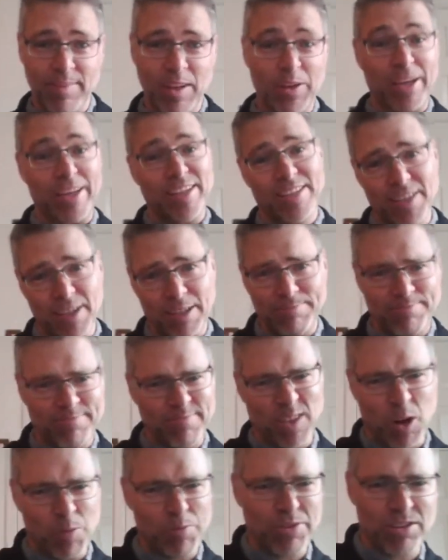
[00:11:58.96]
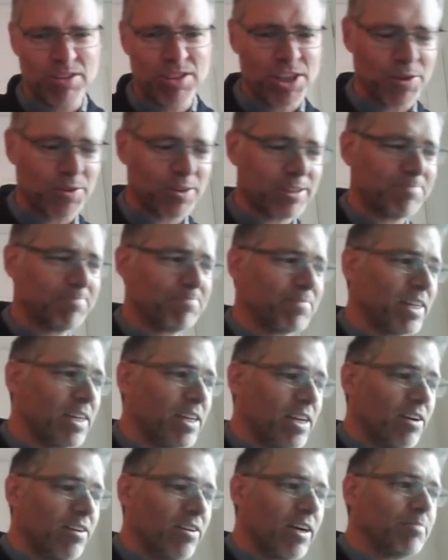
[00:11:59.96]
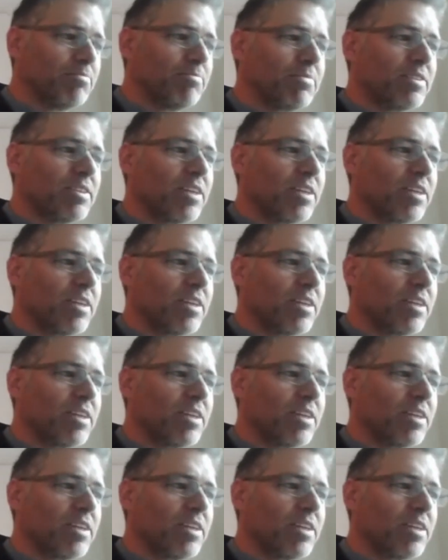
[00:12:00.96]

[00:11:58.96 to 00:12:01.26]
Okay, so obvious joke, right?